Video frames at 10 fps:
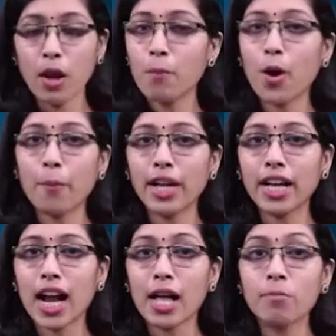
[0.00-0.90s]
Property
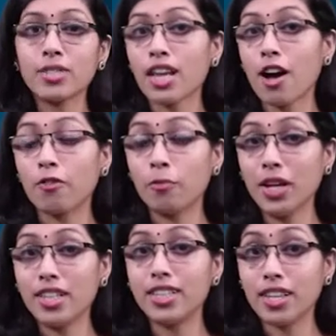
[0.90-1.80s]
crimes have
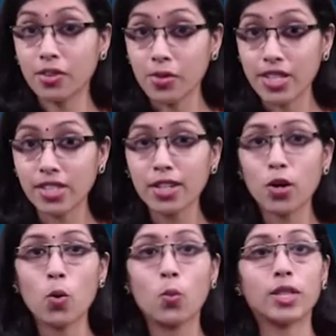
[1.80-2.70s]
been decreasing
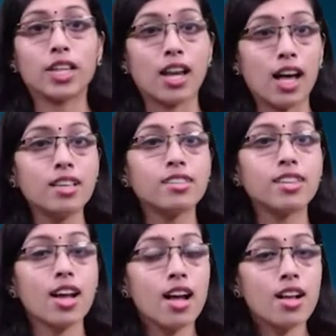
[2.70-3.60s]
over the last
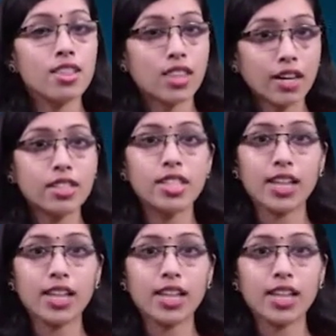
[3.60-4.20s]
30